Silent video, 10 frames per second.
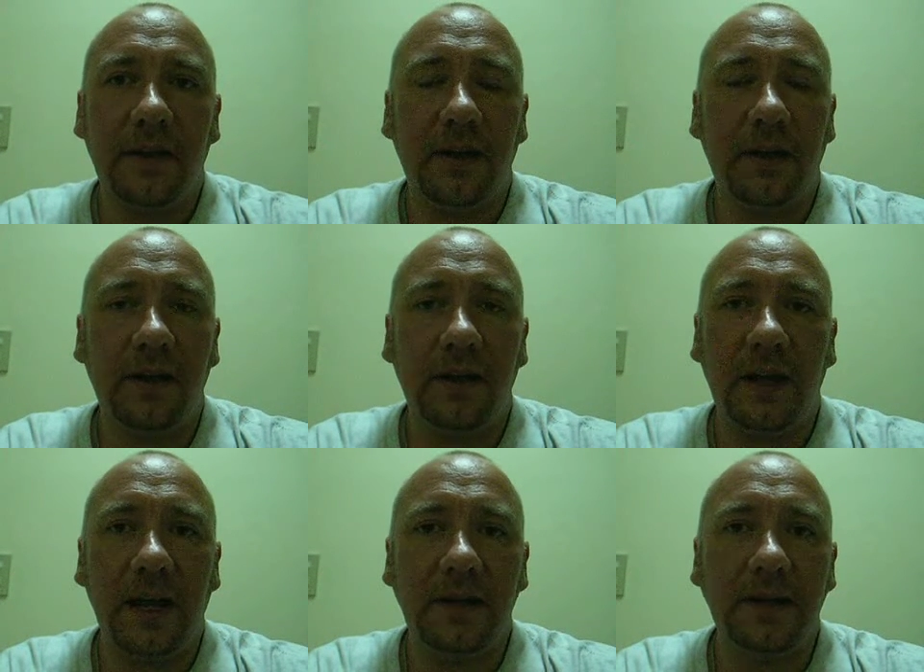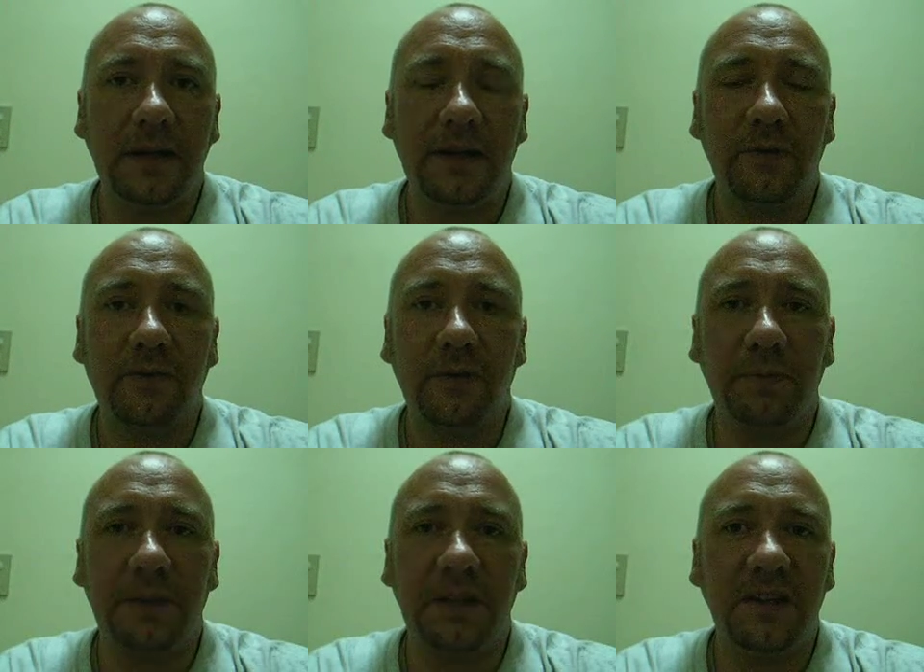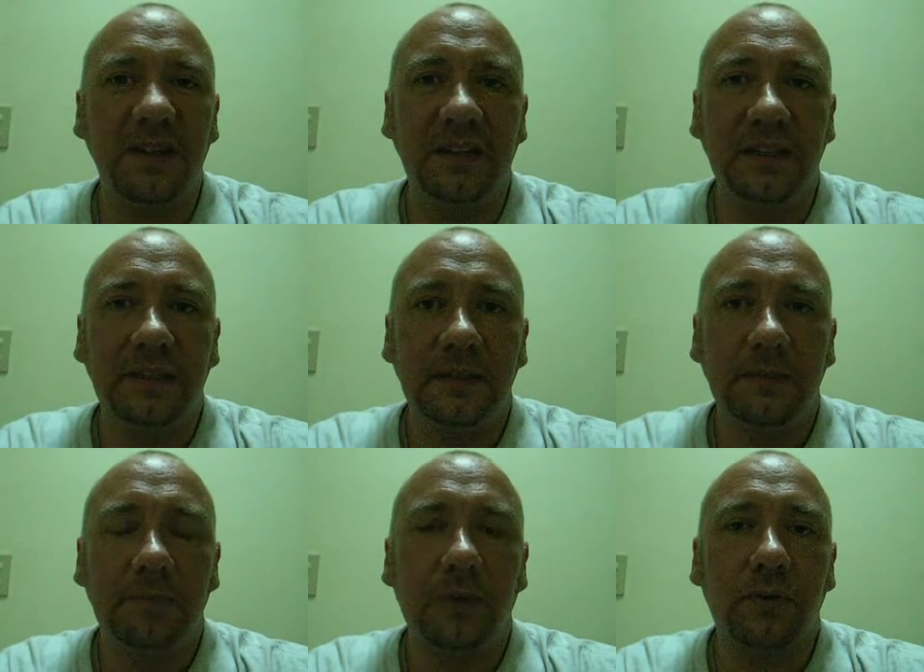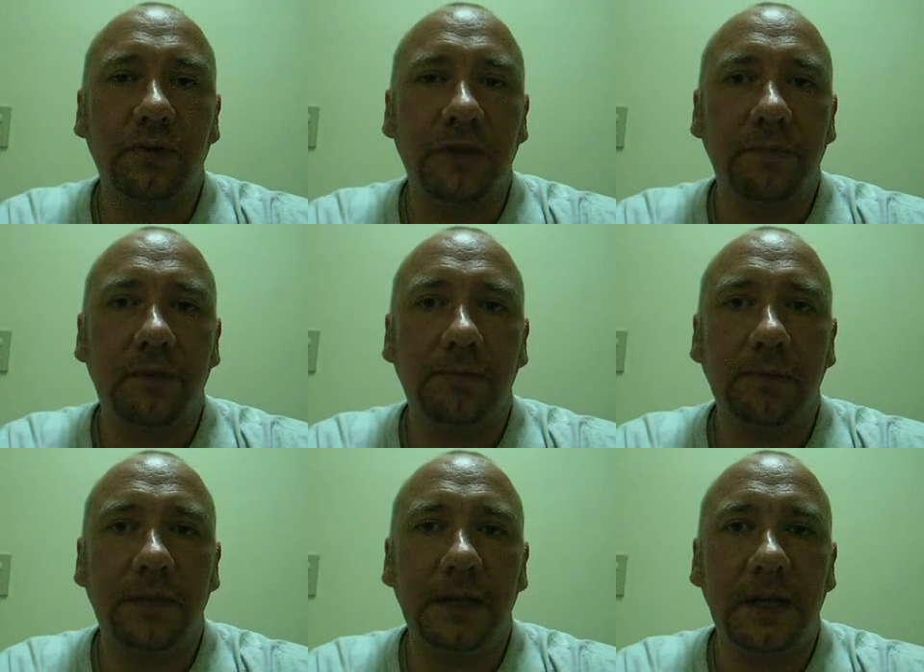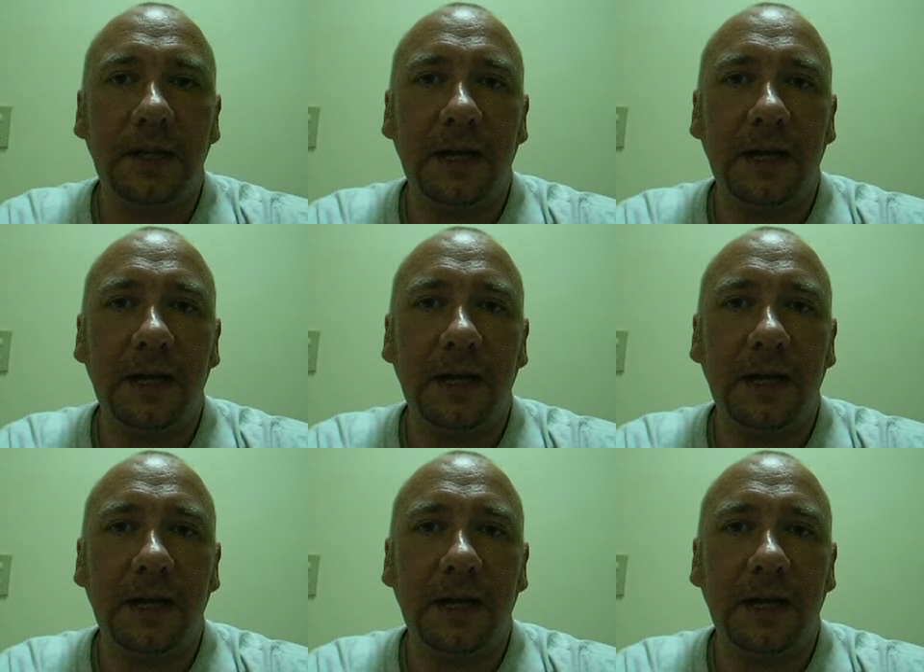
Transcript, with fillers: Uh, anything else would be boring probably.